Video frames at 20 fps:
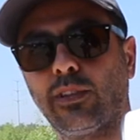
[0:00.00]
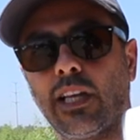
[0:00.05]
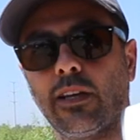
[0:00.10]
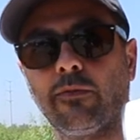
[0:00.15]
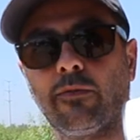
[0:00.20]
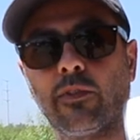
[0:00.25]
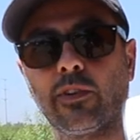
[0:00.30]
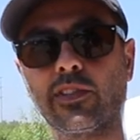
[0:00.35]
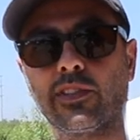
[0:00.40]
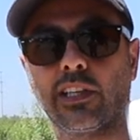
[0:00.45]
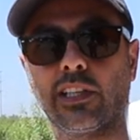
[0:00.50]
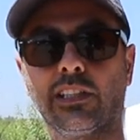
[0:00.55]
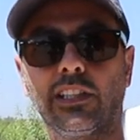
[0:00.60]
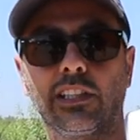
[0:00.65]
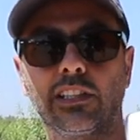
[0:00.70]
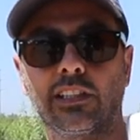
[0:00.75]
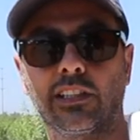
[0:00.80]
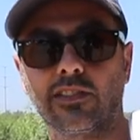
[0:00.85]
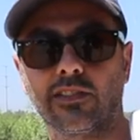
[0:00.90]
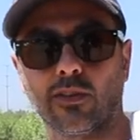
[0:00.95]
them for
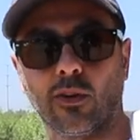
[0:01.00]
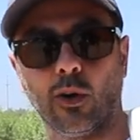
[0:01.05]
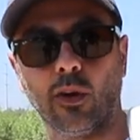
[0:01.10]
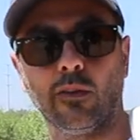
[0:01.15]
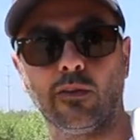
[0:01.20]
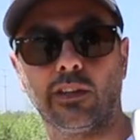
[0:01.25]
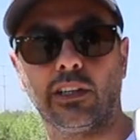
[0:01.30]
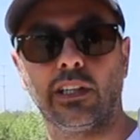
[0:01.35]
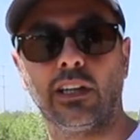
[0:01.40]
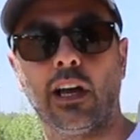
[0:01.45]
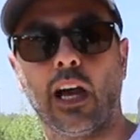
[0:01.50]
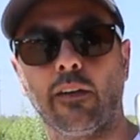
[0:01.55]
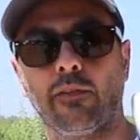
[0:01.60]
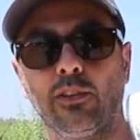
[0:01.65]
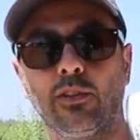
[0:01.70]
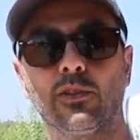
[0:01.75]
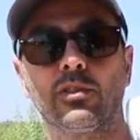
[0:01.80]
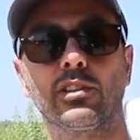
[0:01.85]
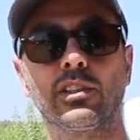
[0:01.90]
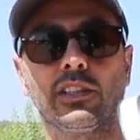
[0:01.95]
sending this over. I've
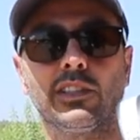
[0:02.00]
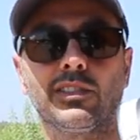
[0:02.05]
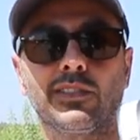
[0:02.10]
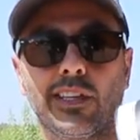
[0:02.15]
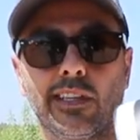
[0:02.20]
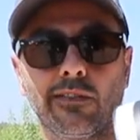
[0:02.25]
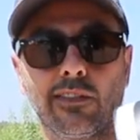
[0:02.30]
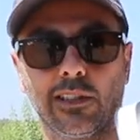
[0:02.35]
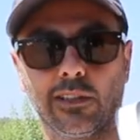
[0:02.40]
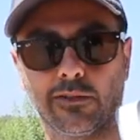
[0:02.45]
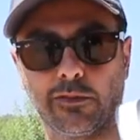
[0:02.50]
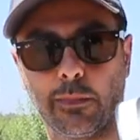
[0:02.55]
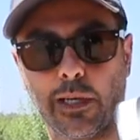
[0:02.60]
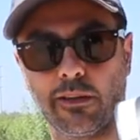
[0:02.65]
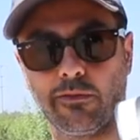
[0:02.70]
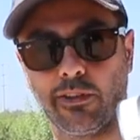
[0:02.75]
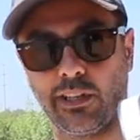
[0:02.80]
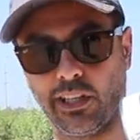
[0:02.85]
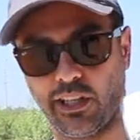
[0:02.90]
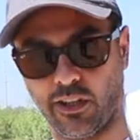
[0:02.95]
used it in several of
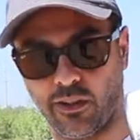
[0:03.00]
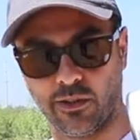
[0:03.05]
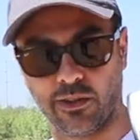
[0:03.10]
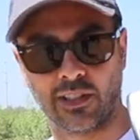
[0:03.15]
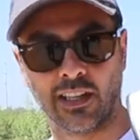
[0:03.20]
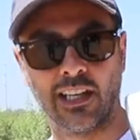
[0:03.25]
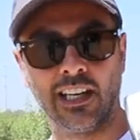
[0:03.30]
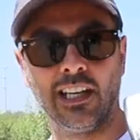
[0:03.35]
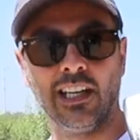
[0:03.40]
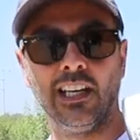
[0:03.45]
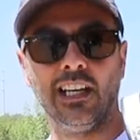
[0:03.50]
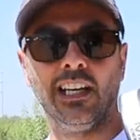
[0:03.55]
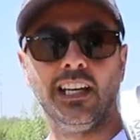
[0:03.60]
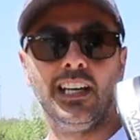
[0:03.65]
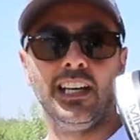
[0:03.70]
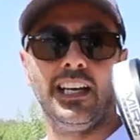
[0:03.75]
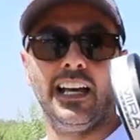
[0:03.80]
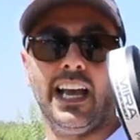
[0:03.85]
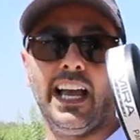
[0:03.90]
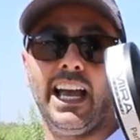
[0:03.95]
my videos.
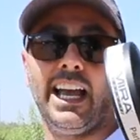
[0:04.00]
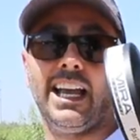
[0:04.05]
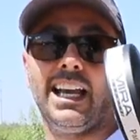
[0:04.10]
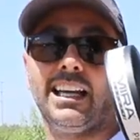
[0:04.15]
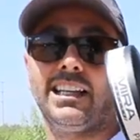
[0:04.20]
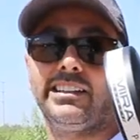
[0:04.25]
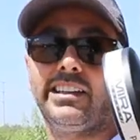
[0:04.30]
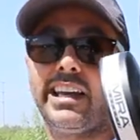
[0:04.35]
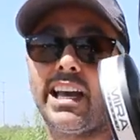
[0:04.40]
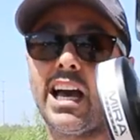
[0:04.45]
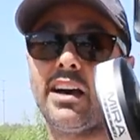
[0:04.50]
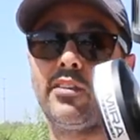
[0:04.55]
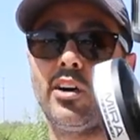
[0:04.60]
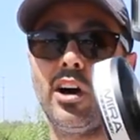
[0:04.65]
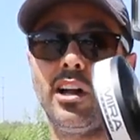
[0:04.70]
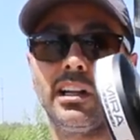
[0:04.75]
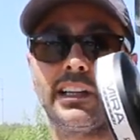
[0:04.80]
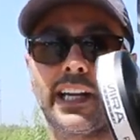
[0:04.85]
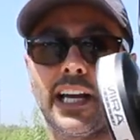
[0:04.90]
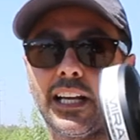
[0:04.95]
And they have
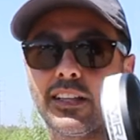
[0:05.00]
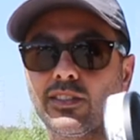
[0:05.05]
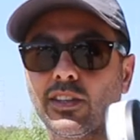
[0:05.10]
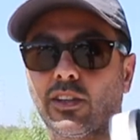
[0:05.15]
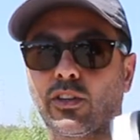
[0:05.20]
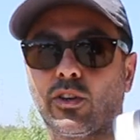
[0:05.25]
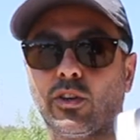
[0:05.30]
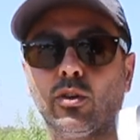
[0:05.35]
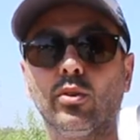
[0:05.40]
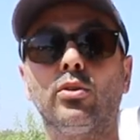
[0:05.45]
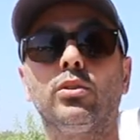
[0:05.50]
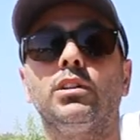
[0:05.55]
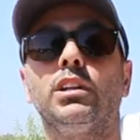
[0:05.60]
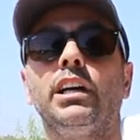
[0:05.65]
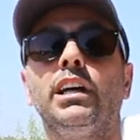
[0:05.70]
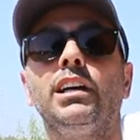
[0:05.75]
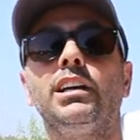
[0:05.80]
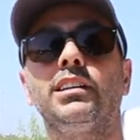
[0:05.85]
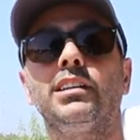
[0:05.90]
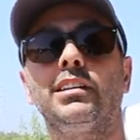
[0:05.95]
all kinds of cool
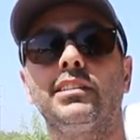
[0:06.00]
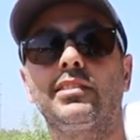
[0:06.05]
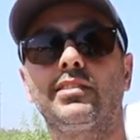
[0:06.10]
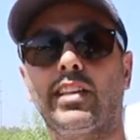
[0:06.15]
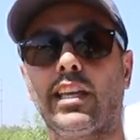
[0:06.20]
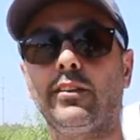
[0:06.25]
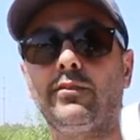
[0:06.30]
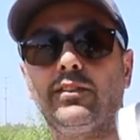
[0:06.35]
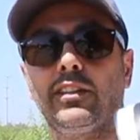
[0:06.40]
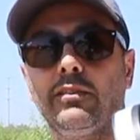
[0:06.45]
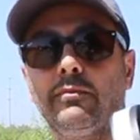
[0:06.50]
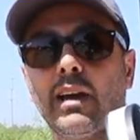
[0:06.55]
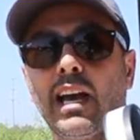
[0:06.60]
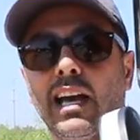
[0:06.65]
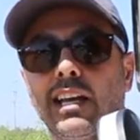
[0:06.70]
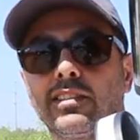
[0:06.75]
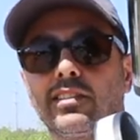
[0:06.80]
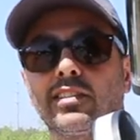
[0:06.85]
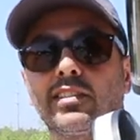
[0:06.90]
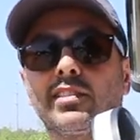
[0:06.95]
safety
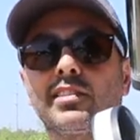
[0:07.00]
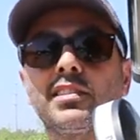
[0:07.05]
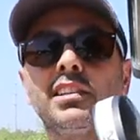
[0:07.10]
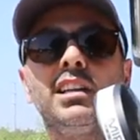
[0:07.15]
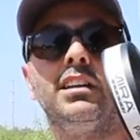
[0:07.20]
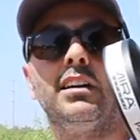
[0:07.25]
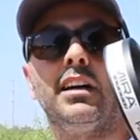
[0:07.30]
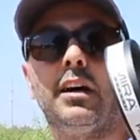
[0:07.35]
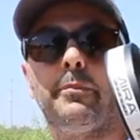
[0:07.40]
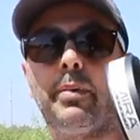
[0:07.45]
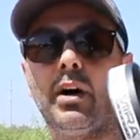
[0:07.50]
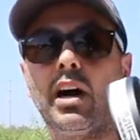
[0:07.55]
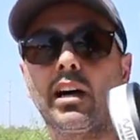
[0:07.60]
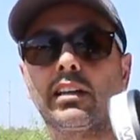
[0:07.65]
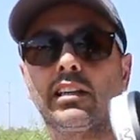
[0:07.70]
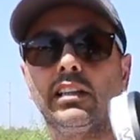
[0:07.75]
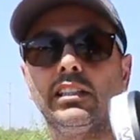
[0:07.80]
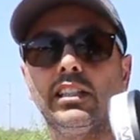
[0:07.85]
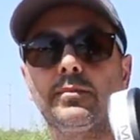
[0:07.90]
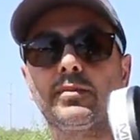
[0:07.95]
masks,
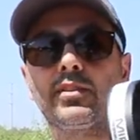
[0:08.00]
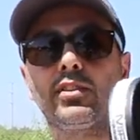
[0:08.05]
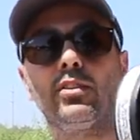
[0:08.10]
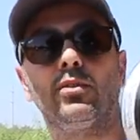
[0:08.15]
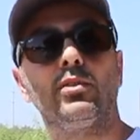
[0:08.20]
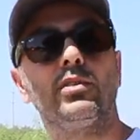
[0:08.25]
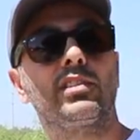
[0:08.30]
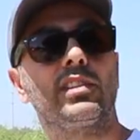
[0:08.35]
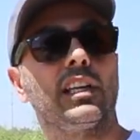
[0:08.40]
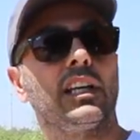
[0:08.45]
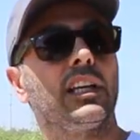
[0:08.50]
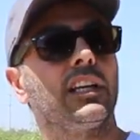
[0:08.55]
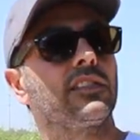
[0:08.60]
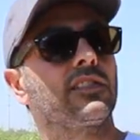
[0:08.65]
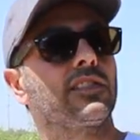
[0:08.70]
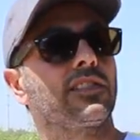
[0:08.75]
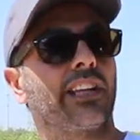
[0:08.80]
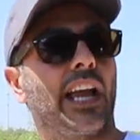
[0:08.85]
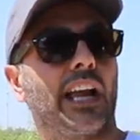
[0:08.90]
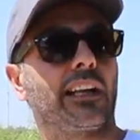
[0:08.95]
apocalypse
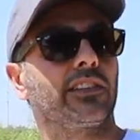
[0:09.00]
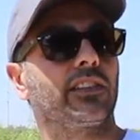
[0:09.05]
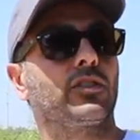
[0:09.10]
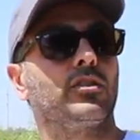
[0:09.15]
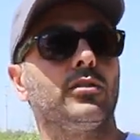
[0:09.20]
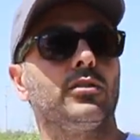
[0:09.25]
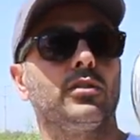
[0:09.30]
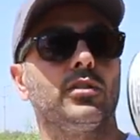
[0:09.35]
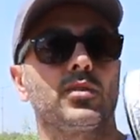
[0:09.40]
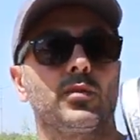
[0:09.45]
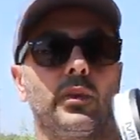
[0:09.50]
uses, tactical use,